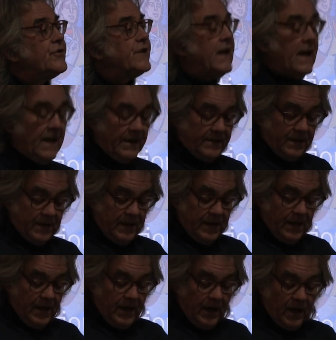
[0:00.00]
state
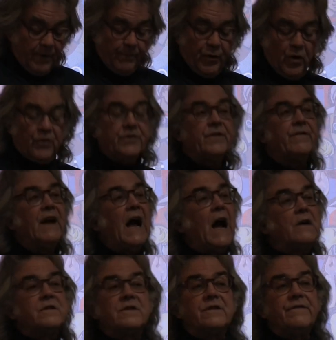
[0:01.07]
composed of
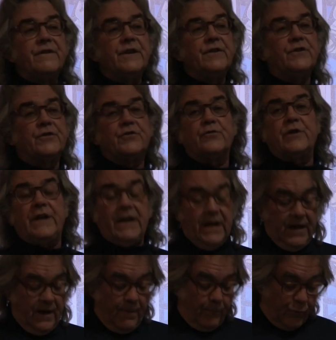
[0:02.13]
houses of
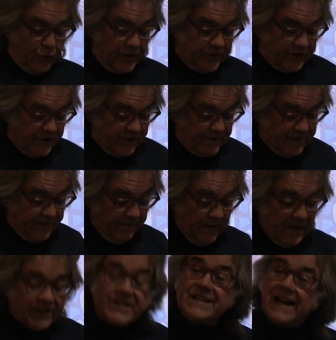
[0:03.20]
industry, prisons,
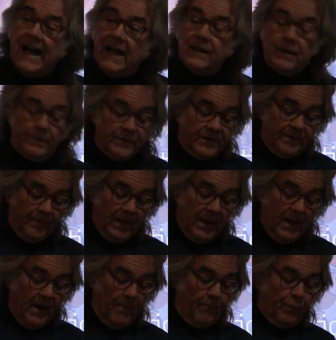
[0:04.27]
asylums,
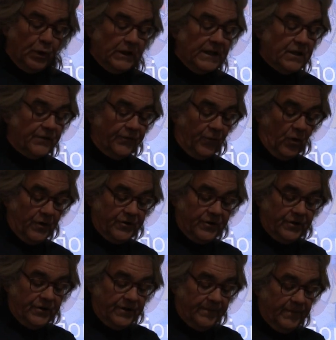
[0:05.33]
police
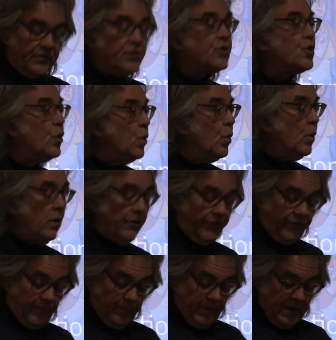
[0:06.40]
forces,
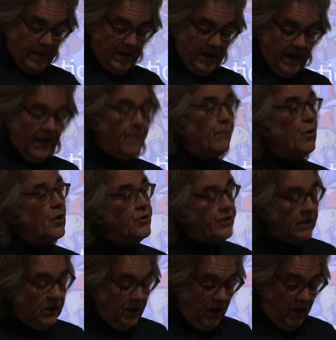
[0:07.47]
schools, an
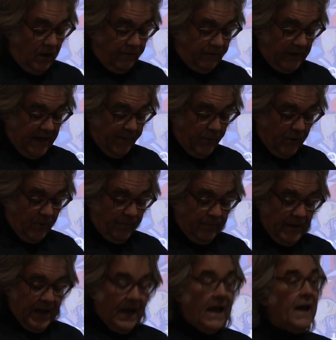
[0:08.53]
emerging law of labor,
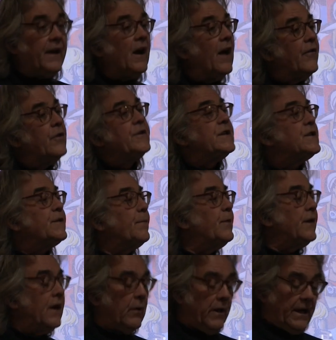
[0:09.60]
and other
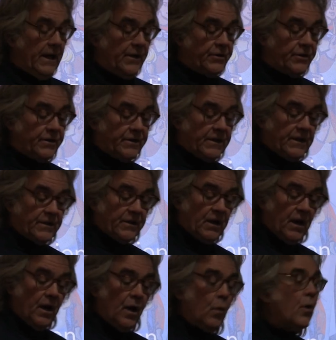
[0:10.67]
disciplinary
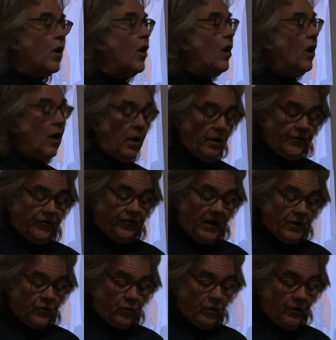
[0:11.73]
agencies were all
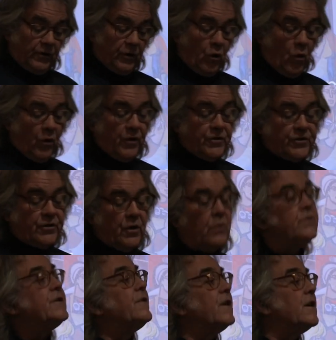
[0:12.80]
central
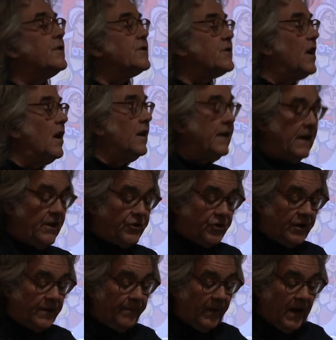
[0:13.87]
cornerstones in the
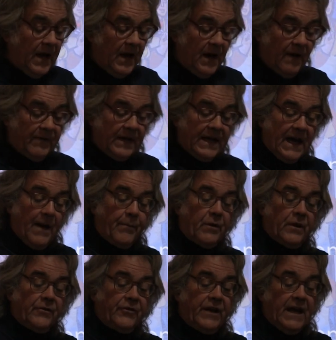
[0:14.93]
consolidation of a
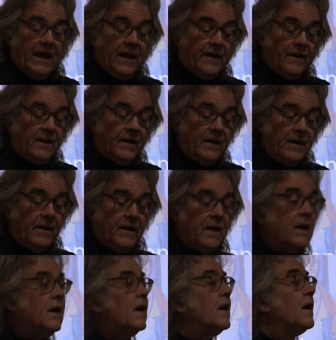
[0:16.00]
capitalist Canada
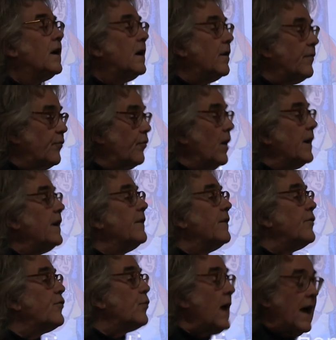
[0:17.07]
confronting
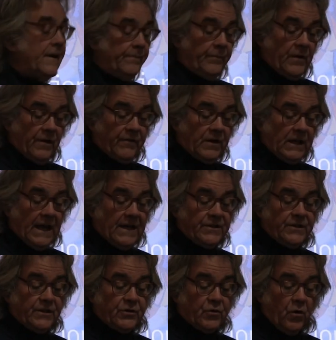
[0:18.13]
the threat of
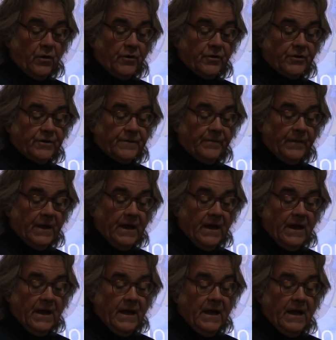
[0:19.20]
class disorders.
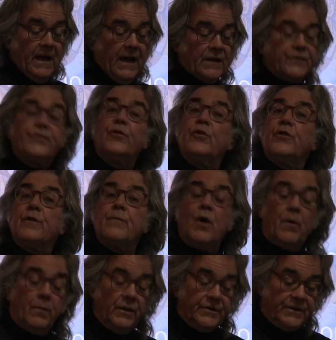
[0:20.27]
As further
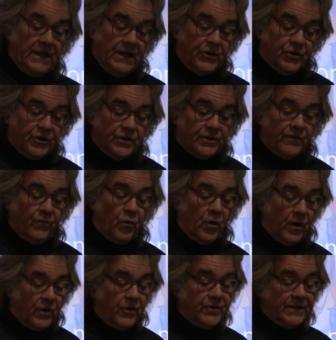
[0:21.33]
mobilizations of
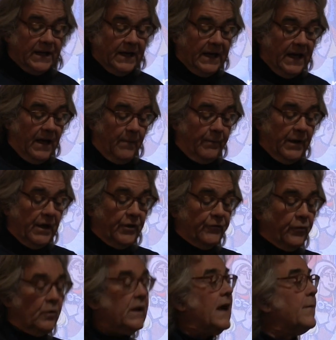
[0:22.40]
workers and campaigns
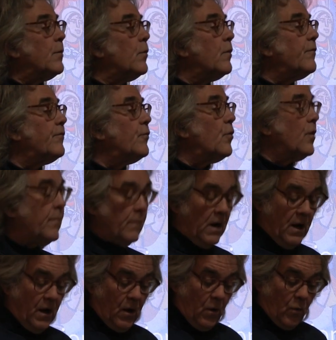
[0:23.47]
for labor reform
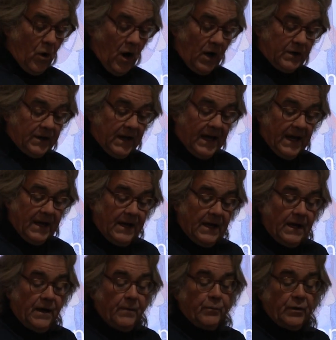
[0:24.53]
rocked the
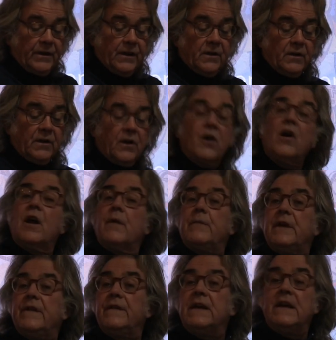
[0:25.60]
Canadian political
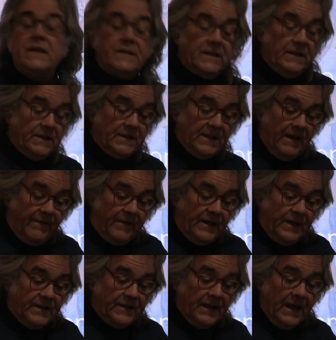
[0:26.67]
economy in the
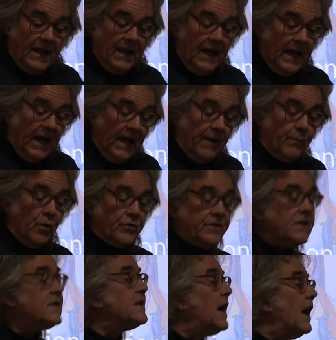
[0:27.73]
1870s and most
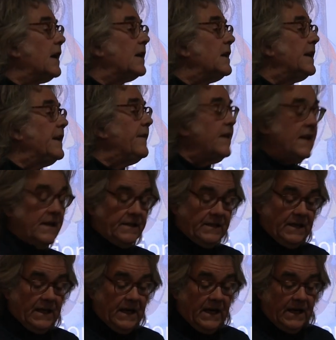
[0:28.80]
decidedly in the
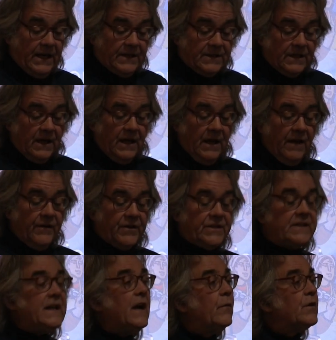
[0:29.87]
1880s, the
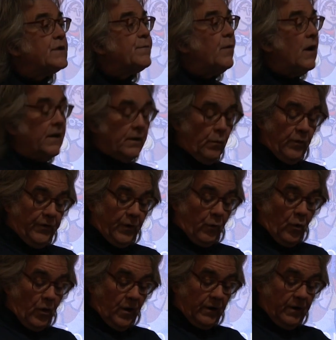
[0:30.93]
state responded with a
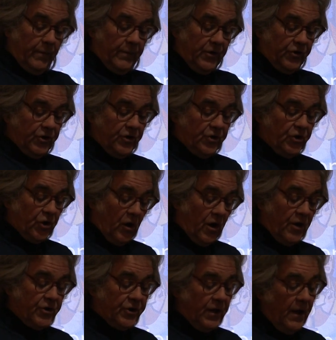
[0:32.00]
Royal Commission
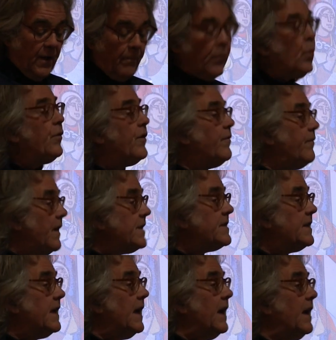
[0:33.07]
charged with
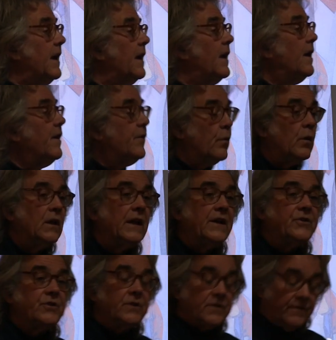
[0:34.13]
investigating the
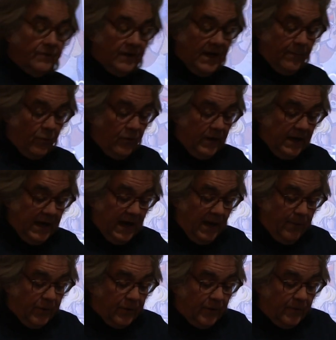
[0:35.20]
relations of labor and
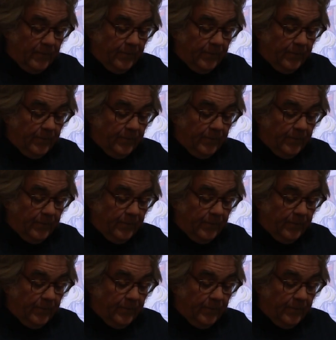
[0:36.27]
capital.